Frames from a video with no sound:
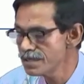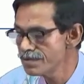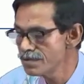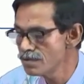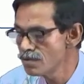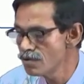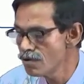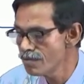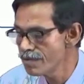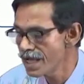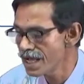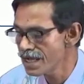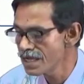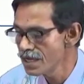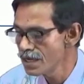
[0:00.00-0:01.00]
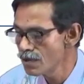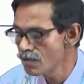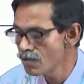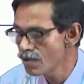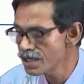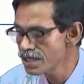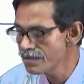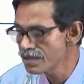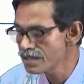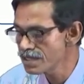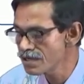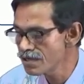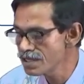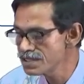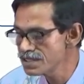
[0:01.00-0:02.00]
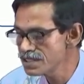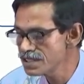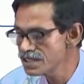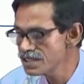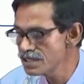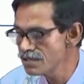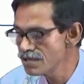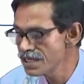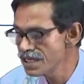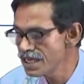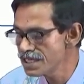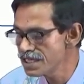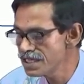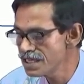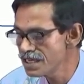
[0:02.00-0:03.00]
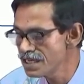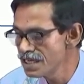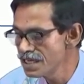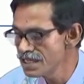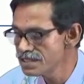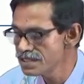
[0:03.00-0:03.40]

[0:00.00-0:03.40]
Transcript: If you go back, whatever the concentration you will get here,